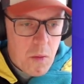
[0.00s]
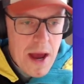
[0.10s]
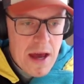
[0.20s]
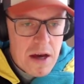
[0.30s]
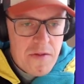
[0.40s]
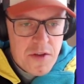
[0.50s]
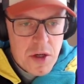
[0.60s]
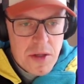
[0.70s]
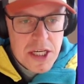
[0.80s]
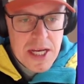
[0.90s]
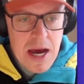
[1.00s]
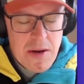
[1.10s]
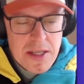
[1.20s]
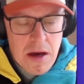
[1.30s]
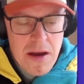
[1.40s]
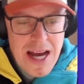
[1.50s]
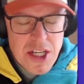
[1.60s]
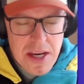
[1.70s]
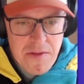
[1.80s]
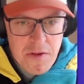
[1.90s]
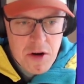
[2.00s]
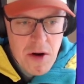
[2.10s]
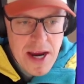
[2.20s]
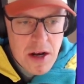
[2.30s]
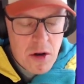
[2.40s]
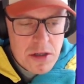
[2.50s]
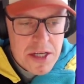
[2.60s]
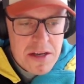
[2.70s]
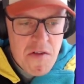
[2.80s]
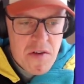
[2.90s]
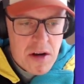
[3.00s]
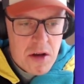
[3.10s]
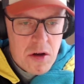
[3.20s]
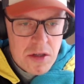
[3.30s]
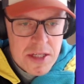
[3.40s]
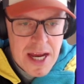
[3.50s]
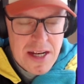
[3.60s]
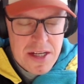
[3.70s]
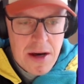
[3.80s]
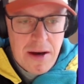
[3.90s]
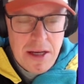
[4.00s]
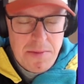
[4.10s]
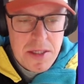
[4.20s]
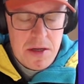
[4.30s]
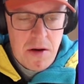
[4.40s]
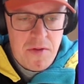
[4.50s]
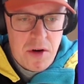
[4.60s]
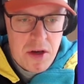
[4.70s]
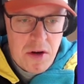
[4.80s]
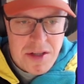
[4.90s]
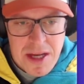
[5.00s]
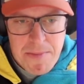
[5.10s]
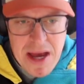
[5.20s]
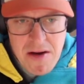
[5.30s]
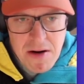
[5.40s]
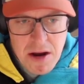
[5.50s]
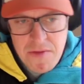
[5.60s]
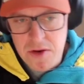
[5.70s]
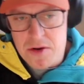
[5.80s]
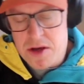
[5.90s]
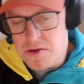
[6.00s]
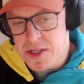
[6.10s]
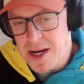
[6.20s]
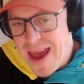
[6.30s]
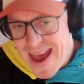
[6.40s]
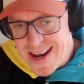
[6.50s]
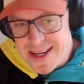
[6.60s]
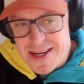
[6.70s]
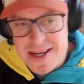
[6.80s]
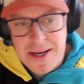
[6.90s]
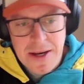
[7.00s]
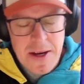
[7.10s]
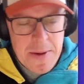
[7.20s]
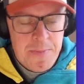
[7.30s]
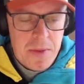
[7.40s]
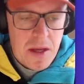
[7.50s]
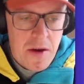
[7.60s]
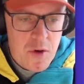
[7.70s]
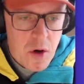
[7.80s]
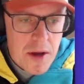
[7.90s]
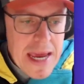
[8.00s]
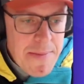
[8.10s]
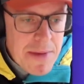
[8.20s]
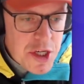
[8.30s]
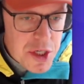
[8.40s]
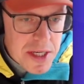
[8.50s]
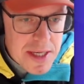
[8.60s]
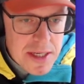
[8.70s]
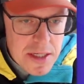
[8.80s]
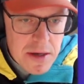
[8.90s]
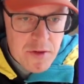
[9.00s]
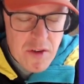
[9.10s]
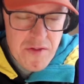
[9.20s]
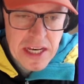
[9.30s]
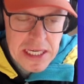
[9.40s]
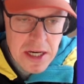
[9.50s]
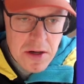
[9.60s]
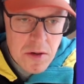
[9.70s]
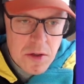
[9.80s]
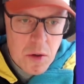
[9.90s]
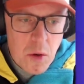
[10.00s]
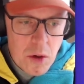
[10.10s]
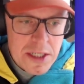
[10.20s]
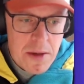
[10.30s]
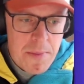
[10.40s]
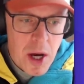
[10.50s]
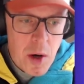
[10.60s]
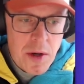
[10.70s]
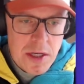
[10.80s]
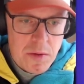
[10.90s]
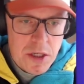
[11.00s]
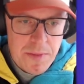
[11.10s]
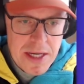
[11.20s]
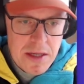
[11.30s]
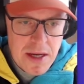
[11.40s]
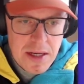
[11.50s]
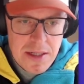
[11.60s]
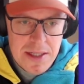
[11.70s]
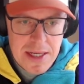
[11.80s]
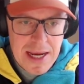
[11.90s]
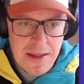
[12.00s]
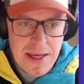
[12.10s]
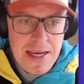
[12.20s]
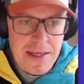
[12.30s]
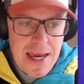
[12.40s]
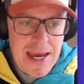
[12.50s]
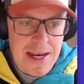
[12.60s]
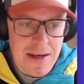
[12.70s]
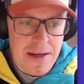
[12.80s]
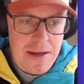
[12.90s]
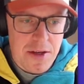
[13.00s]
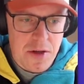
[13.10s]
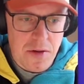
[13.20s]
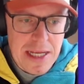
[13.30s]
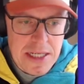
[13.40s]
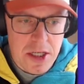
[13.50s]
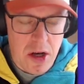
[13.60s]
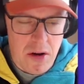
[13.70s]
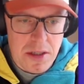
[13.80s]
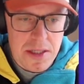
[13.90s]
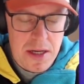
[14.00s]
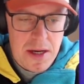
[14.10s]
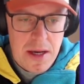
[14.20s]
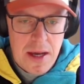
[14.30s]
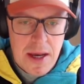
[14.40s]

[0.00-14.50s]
the way I do this now is I actually create lots of different content types. So I've got a content paragraph, I've got a content header, I've got images, I've got videos, all as components, which means I can stick these in to these slots